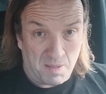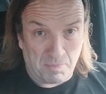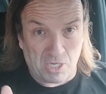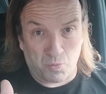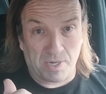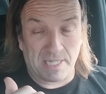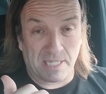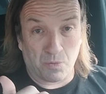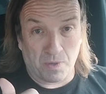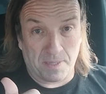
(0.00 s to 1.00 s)
because we're
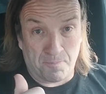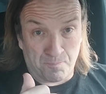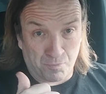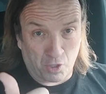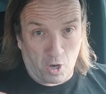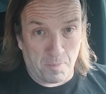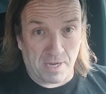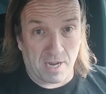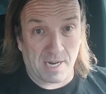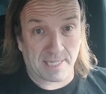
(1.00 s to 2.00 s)
dealing with carbon
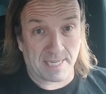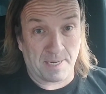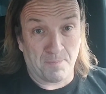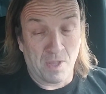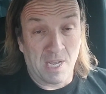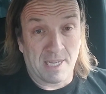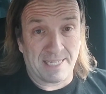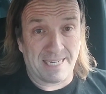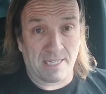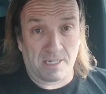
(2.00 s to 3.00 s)
dioxide,
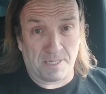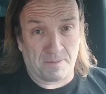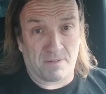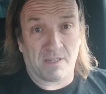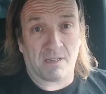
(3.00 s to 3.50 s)
xenon,